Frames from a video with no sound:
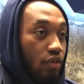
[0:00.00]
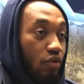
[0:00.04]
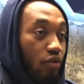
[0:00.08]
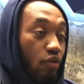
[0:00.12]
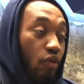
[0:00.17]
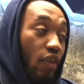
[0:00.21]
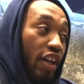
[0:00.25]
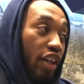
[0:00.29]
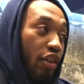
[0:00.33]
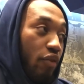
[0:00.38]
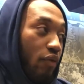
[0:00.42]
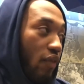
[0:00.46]

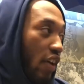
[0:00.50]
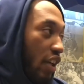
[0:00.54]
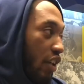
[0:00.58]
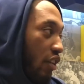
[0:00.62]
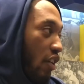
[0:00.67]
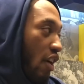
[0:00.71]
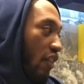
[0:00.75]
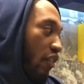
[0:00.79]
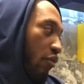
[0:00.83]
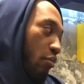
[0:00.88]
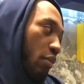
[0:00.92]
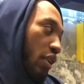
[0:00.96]
well, I
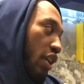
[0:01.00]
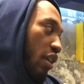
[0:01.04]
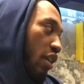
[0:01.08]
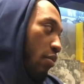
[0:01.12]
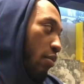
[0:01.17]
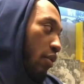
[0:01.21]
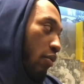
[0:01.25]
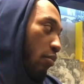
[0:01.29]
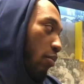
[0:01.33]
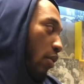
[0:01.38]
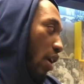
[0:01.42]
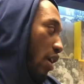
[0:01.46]
can have him beat
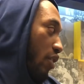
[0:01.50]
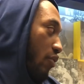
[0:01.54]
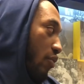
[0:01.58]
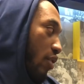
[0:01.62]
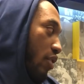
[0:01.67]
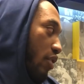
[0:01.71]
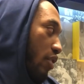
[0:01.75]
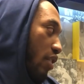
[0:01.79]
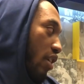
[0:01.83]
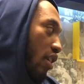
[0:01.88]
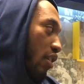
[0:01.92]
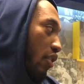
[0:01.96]
him, and I'm brash
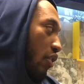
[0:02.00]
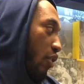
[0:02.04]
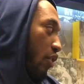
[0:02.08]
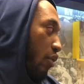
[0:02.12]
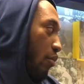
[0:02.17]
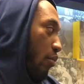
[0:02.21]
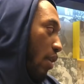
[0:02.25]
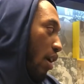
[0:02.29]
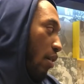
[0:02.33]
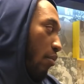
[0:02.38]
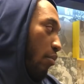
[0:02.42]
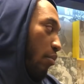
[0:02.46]
first, and I'm
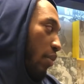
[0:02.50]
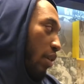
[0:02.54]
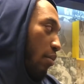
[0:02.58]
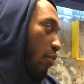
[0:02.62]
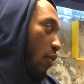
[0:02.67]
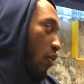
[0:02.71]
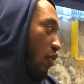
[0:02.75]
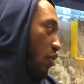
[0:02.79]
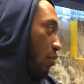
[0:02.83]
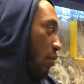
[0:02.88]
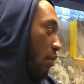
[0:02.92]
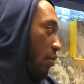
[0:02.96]
going to beat
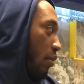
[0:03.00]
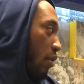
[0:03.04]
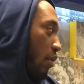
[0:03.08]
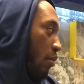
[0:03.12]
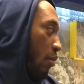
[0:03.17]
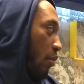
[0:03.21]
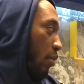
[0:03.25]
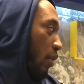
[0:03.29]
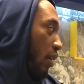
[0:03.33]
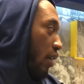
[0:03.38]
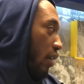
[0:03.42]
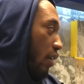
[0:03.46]
most of the people I'm
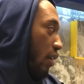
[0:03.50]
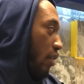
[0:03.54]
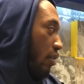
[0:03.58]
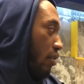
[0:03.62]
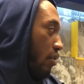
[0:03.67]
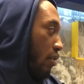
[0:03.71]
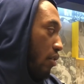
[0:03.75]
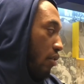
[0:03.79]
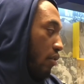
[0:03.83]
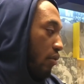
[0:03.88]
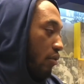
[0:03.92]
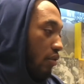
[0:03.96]
going to play
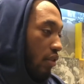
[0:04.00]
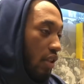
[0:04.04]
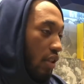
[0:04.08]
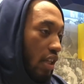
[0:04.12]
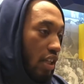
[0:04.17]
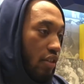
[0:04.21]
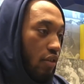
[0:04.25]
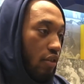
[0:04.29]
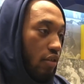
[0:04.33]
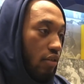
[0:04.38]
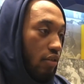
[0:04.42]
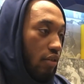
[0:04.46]
against. So
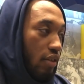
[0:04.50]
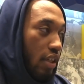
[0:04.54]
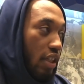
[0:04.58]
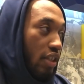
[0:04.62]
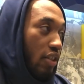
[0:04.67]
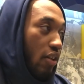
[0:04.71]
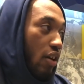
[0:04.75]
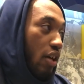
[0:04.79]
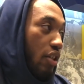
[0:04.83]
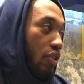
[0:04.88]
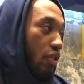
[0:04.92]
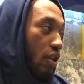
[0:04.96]
that's how
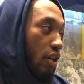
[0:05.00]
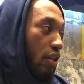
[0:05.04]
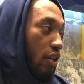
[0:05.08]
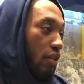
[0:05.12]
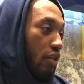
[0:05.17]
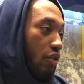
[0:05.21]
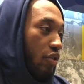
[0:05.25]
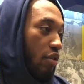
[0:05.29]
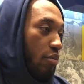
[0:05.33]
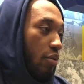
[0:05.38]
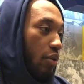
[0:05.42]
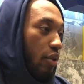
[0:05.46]
I try to
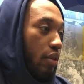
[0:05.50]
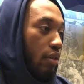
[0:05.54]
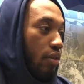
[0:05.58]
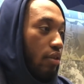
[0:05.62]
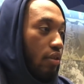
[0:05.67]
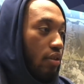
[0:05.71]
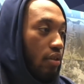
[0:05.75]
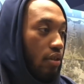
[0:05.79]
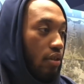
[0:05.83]
attribute.